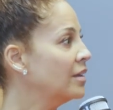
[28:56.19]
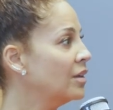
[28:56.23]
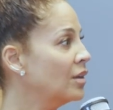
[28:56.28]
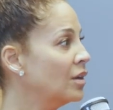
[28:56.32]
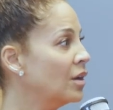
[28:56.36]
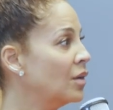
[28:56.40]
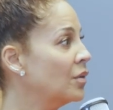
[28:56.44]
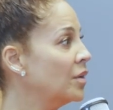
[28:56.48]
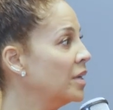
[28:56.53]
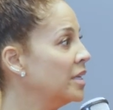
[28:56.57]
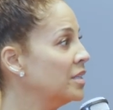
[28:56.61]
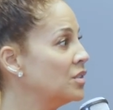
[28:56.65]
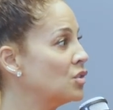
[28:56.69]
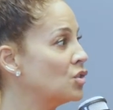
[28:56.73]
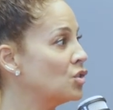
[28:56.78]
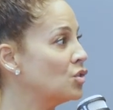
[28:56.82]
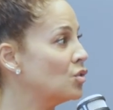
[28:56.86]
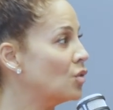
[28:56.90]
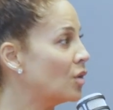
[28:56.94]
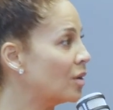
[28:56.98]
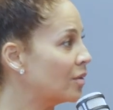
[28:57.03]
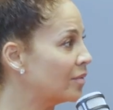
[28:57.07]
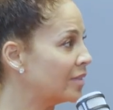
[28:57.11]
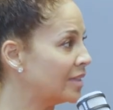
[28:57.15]
you know, it's
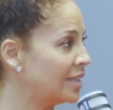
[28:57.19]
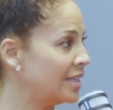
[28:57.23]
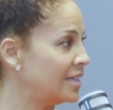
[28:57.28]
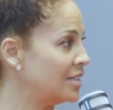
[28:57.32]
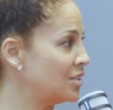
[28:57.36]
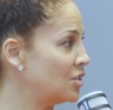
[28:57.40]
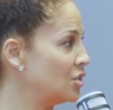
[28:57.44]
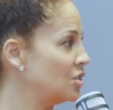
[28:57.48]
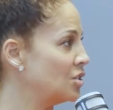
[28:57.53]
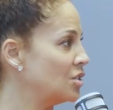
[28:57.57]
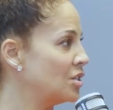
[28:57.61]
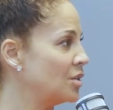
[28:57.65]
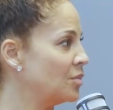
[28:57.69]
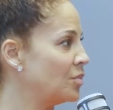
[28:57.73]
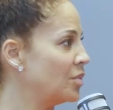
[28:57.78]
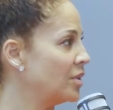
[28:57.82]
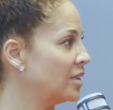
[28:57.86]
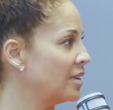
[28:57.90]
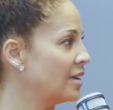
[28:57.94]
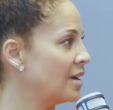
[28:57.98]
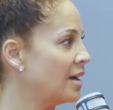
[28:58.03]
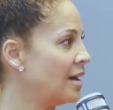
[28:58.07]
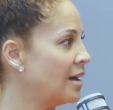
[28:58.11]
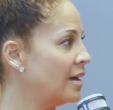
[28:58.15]
your relationship yeah.
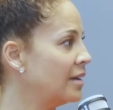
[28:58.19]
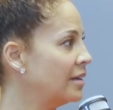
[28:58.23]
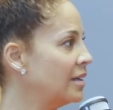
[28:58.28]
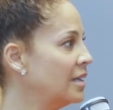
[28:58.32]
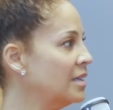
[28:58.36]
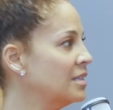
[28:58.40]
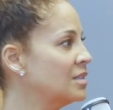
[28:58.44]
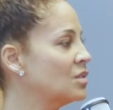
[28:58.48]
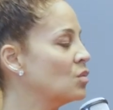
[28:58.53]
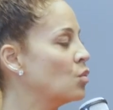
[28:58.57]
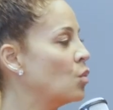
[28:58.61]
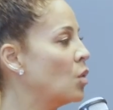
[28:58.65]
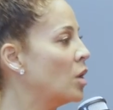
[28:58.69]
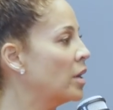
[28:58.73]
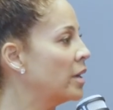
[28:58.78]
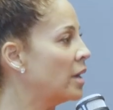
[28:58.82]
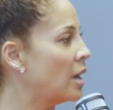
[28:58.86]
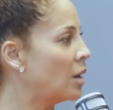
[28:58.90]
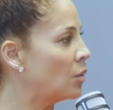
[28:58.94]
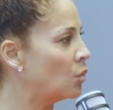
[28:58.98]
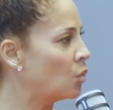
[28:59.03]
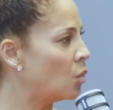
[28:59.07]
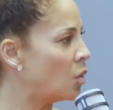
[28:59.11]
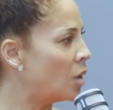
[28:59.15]
with God. Wow. It's one
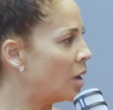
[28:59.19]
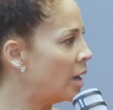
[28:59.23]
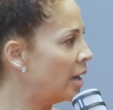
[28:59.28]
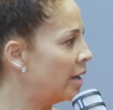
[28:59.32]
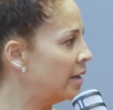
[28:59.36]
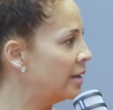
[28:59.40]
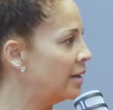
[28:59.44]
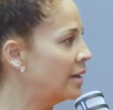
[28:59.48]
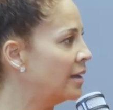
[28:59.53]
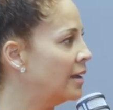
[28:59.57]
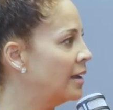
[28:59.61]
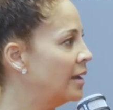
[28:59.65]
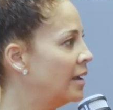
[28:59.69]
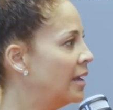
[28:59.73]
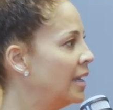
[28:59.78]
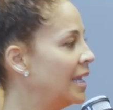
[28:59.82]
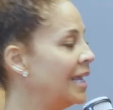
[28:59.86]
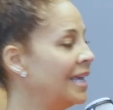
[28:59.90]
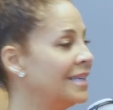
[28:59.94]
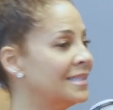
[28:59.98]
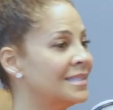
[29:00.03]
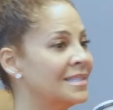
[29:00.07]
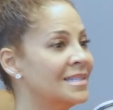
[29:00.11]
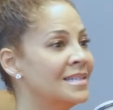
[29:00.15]
on one.
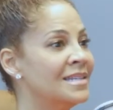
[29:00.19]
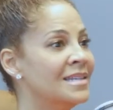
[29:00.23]
It has